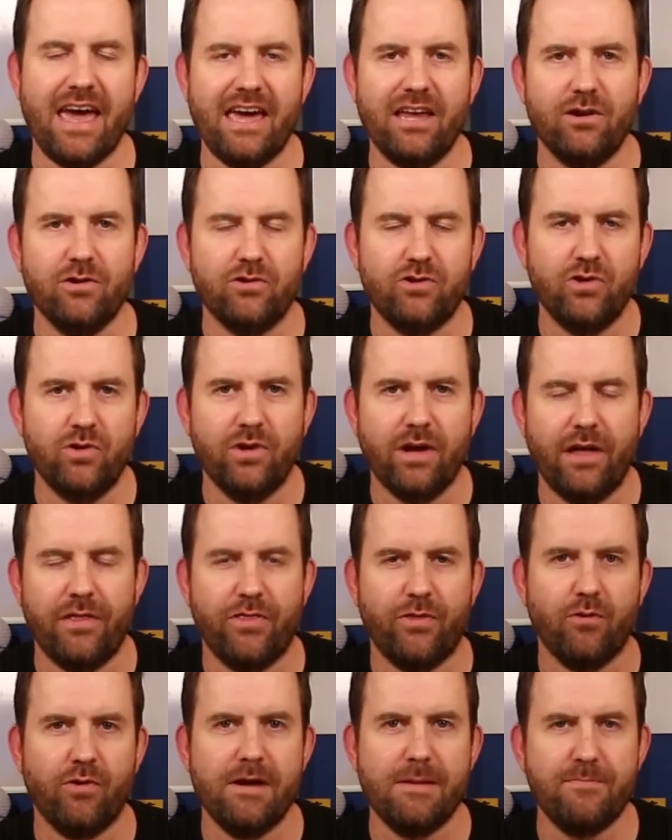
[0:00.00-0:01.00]

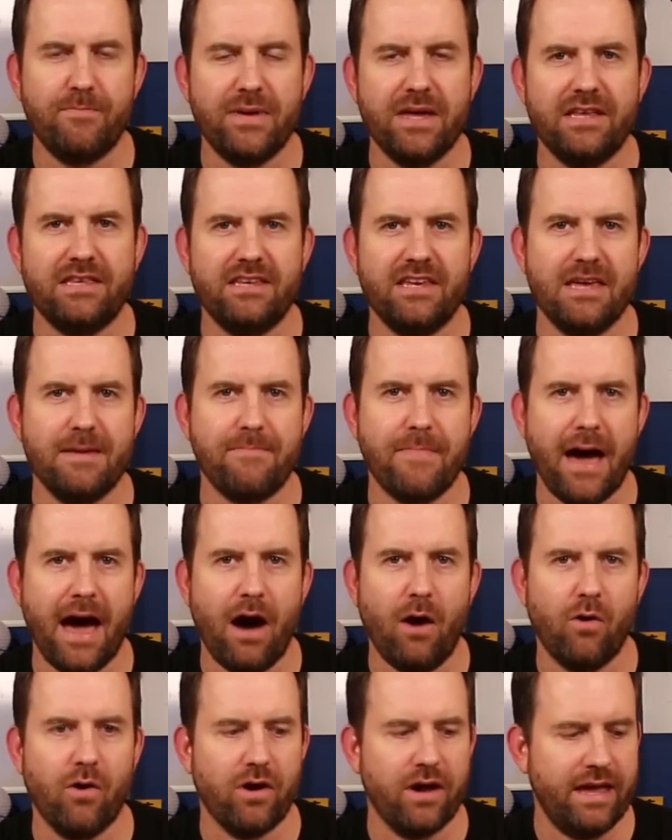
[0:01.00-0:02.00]
802.3 BT
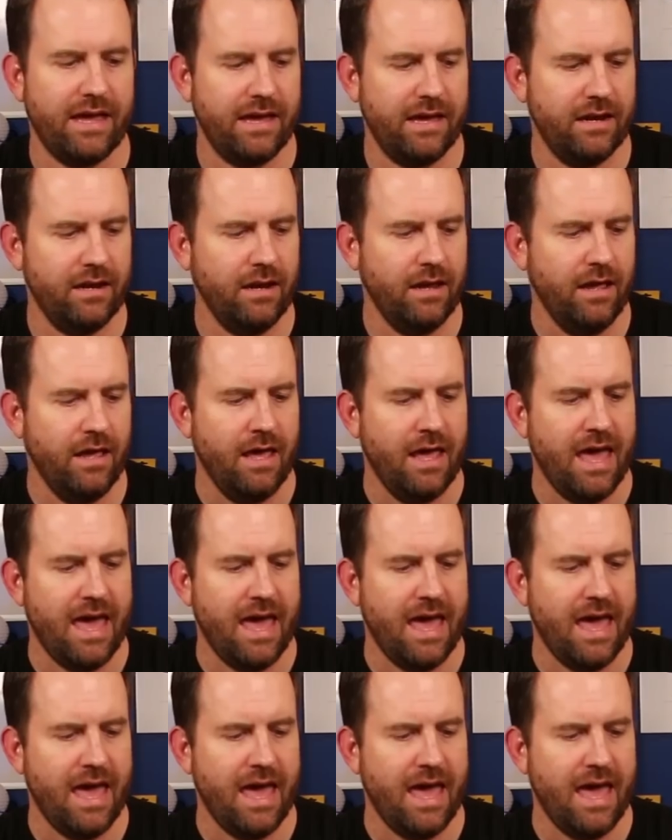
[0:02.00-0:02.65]
power in,